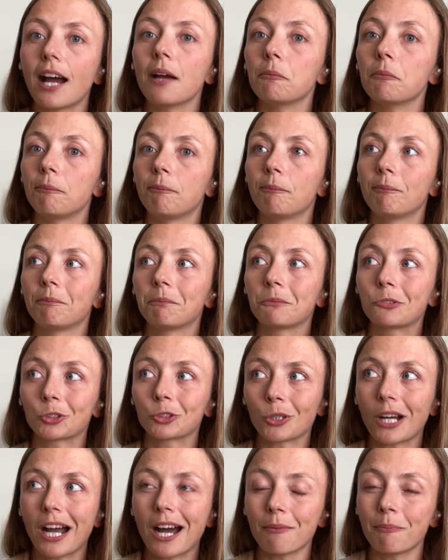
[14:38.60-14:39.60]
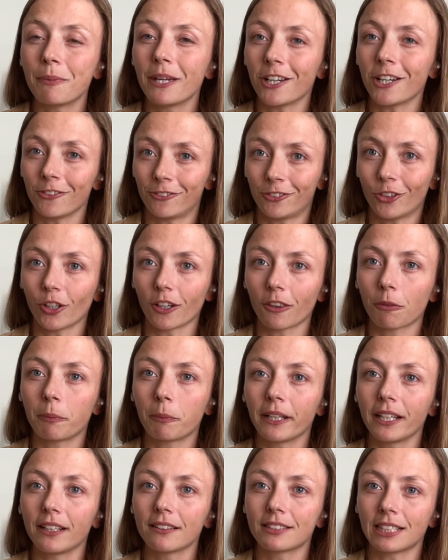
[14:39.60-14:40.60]
I'm dropping
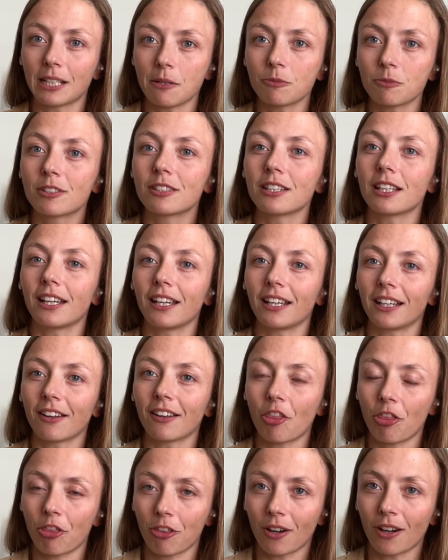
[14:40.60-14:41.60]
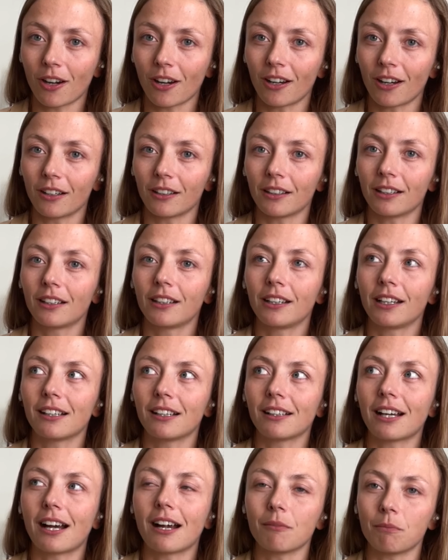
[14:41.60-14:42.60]
fourth place and I'm sitting in third.
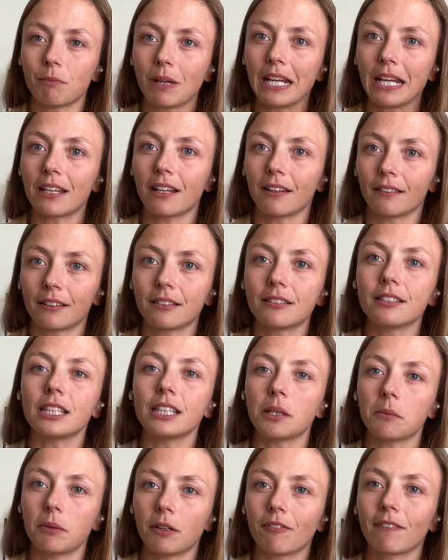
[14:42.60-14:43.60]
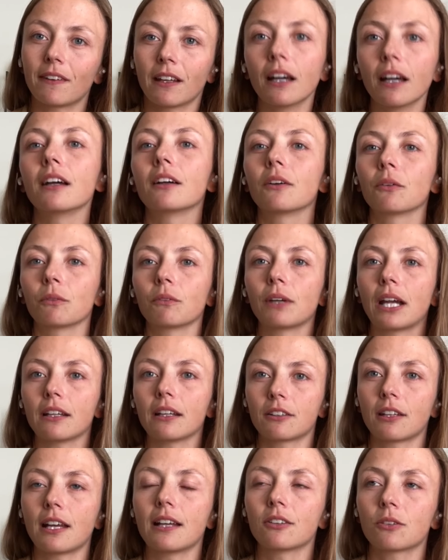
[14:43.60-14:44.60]
I'm making the team if the
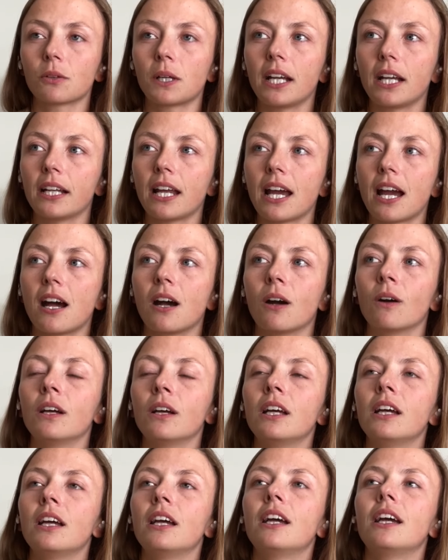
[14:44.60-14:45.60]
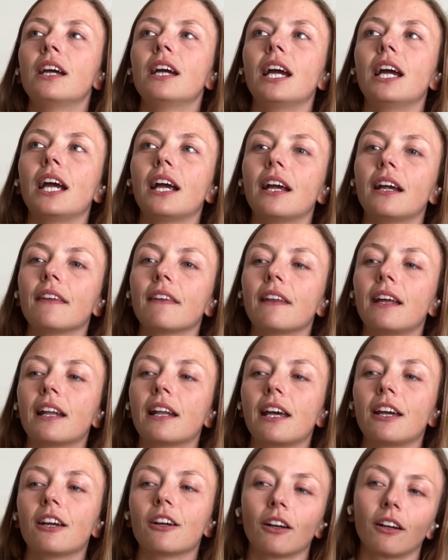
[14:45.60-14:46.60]
race ends right now. And
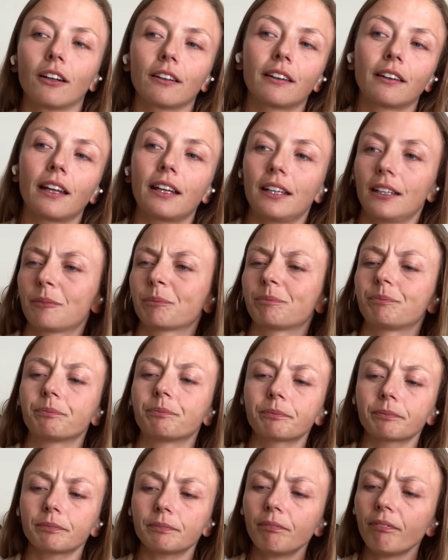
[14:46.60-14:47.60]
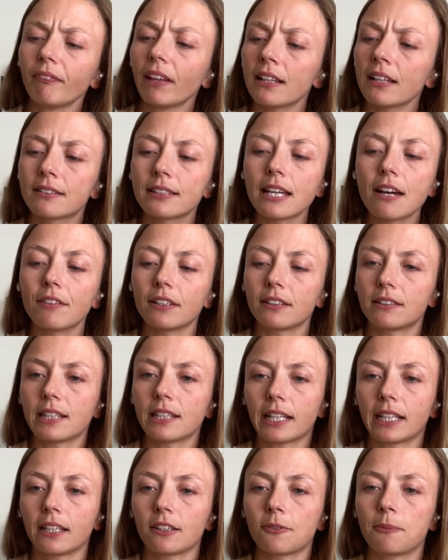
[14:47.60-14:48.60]
then I heard, like, seven
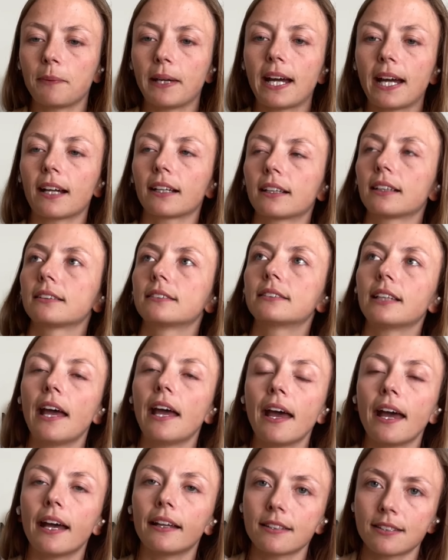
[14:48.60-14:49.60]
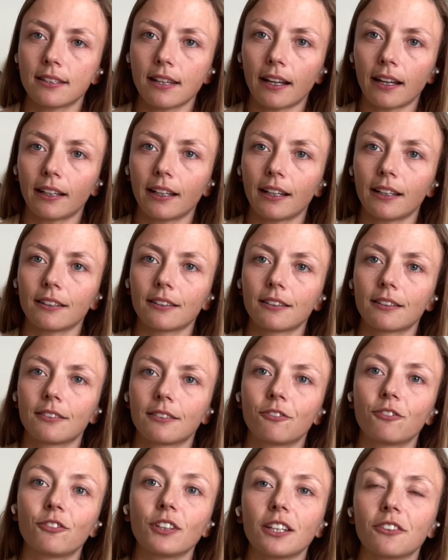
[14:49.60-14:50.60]
seconds back, 10
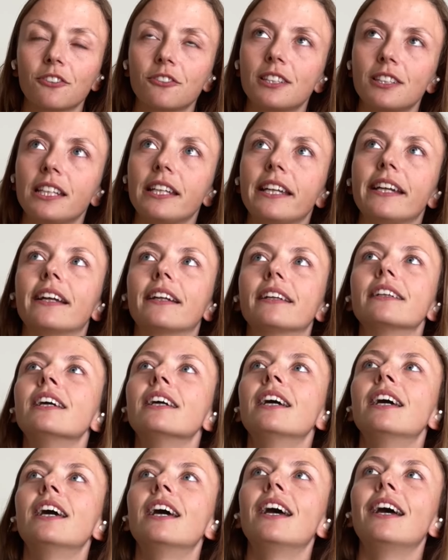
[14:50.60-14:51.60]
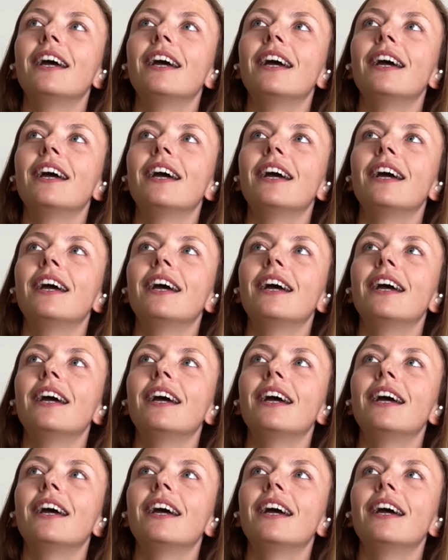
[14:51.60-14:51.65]
seconds, 15.